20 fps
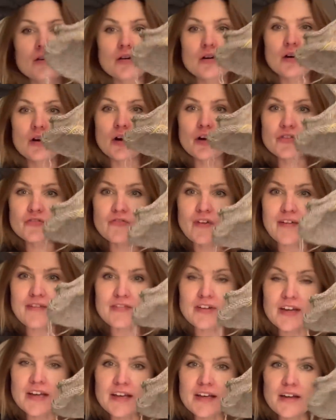
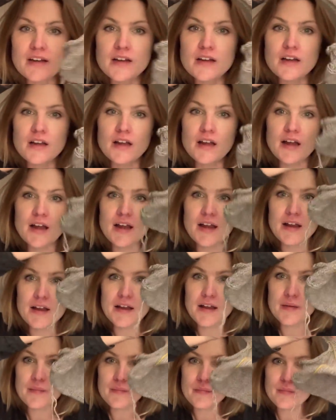unravel it,
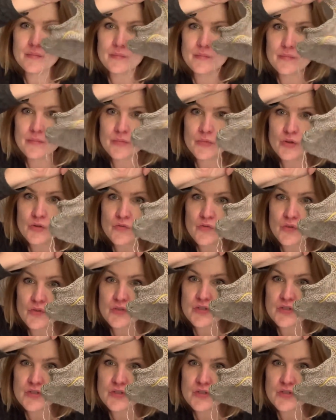move on